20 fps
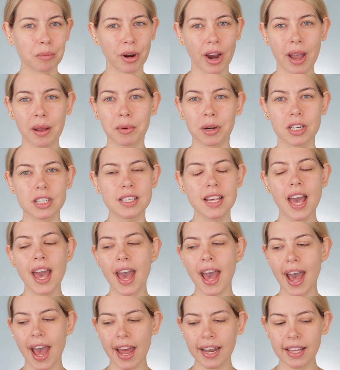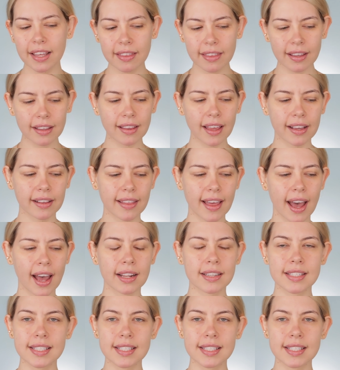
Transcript: Primers, anything like that.